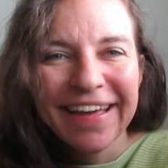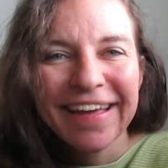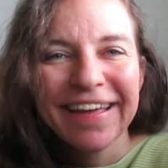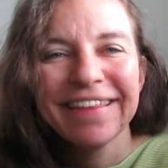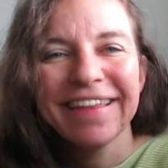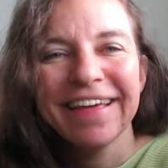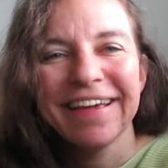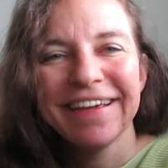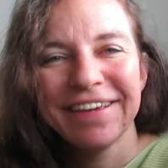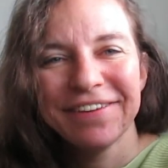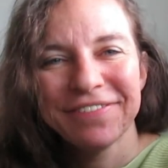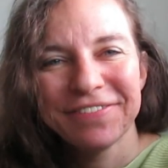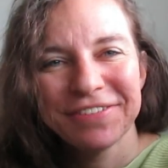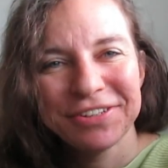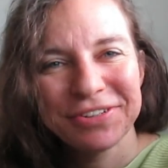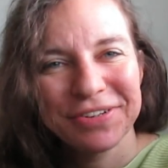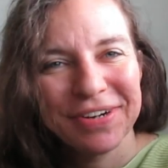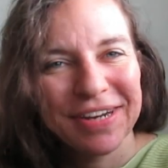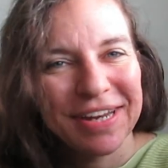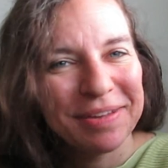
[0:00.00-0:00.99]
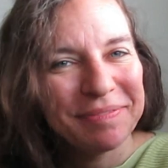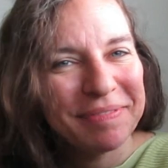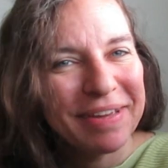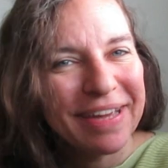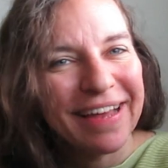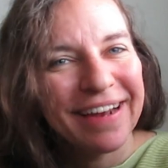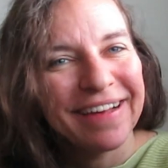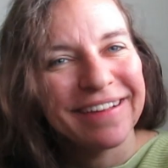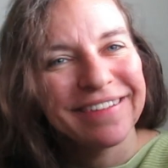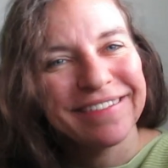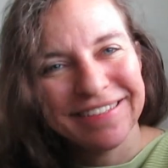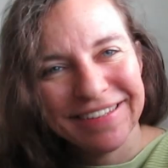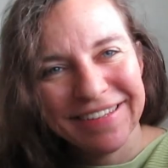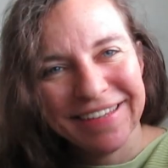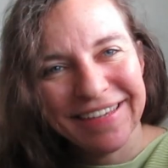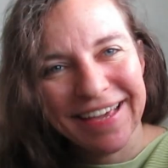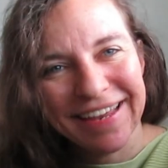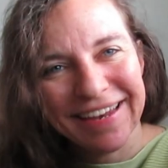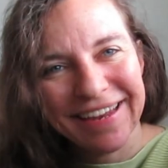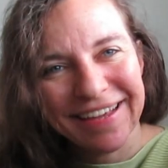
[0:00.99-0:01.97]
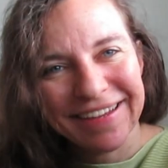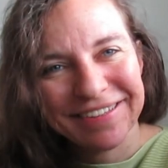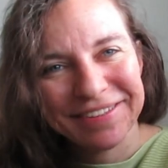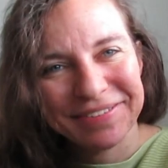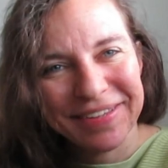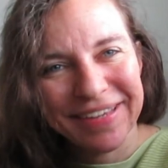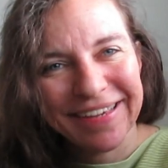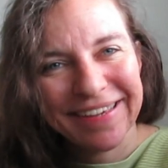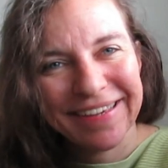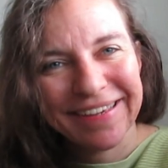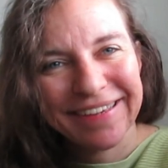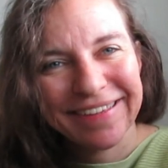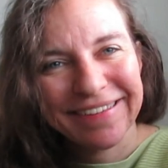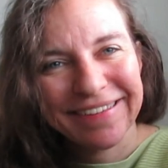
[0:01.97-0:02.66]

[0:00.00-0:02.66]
Thank you for joining me, and I'll see you again next week.